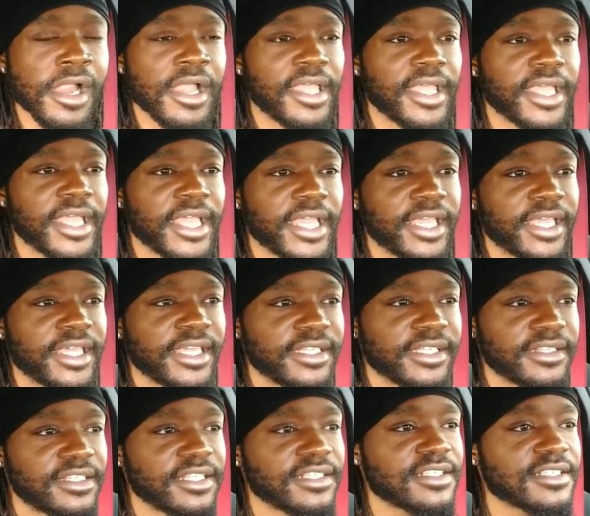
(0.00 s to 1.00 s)

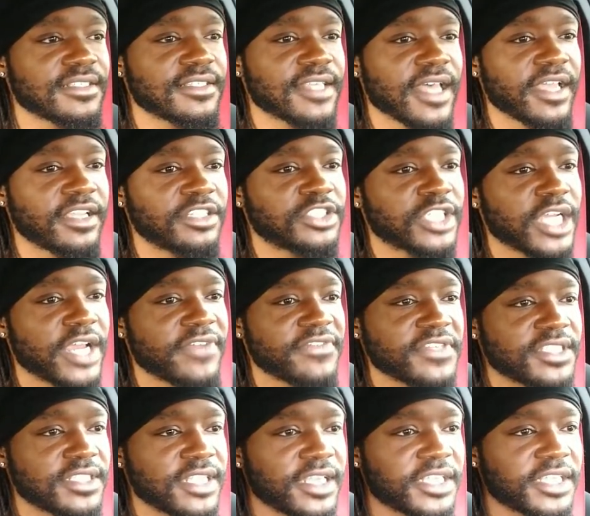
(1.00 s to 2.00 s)
And this is how you drive a
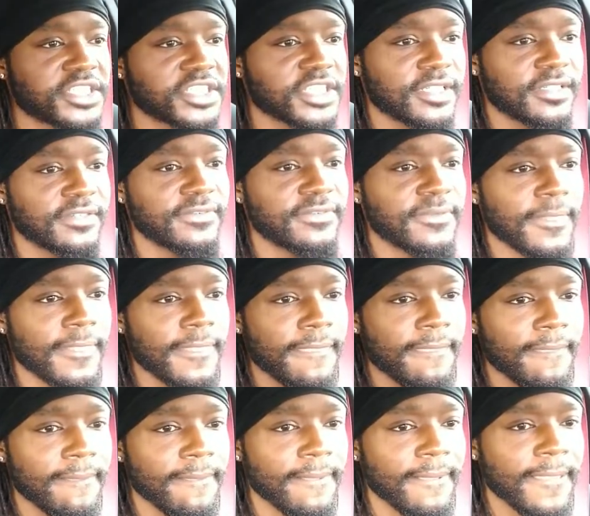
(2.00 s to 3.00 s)
stick shift.
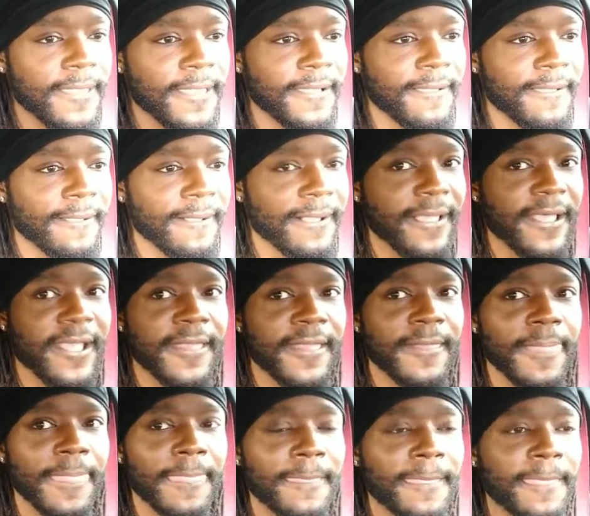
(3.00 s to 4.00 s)
Okay,
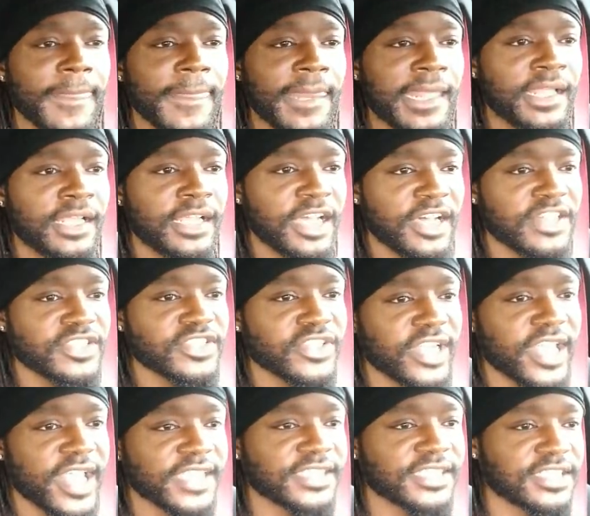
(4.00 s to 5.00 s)
I was
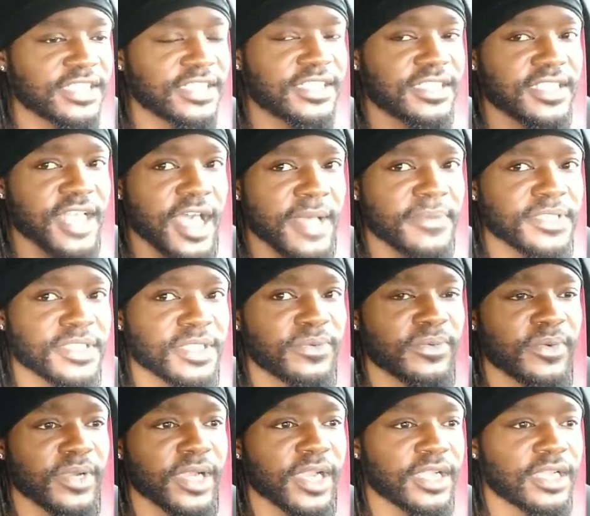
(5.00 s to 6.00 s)
gonna actually stop
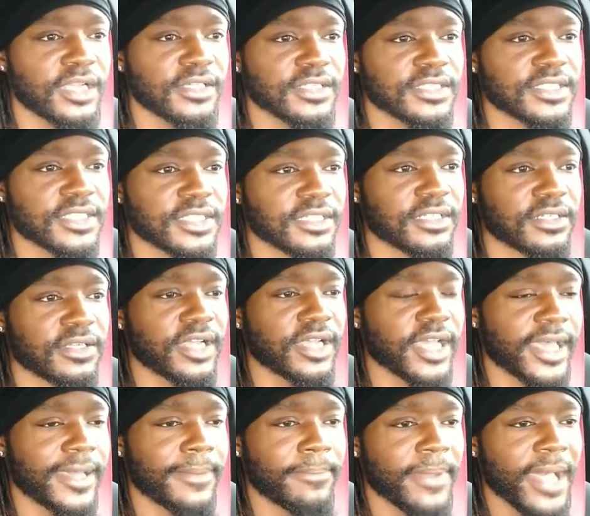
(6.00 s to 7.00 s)
somewhere, go
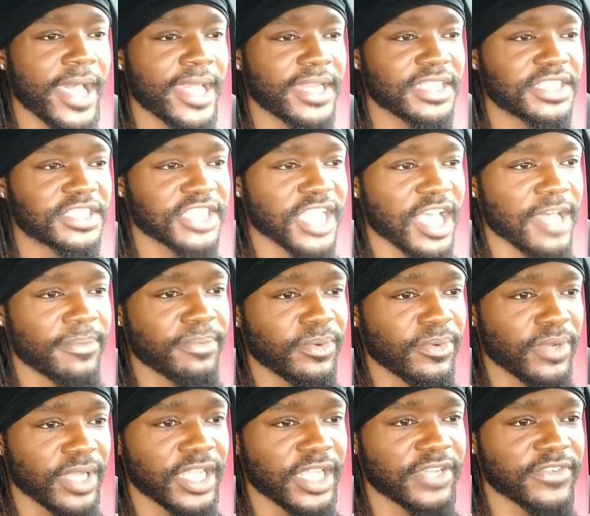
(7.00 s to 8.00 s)
to a body shop or
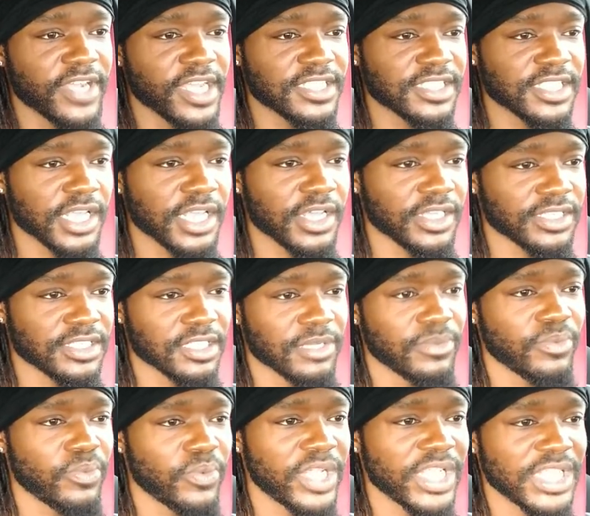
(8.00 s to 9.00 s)
whatever. I saw
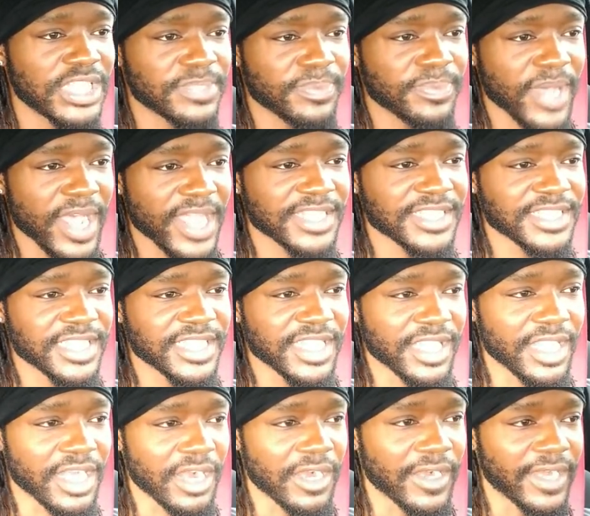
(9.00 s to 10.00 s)
some weak spots
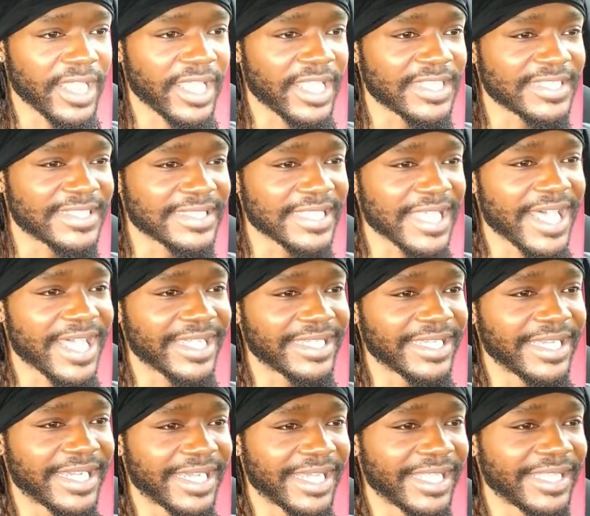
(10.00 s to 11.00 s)
that are in
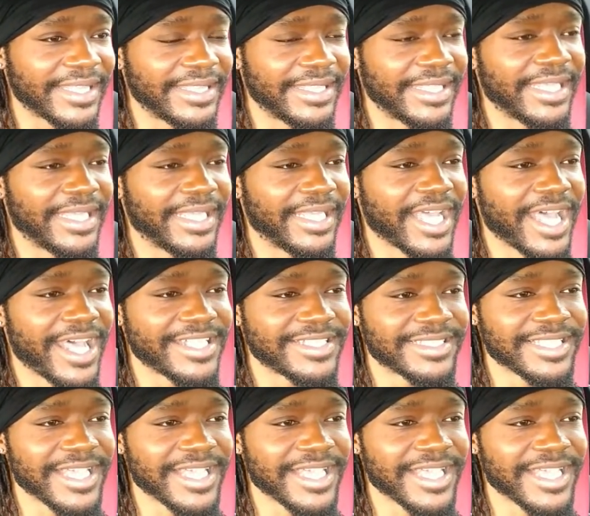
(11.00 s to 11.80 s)
Scion that I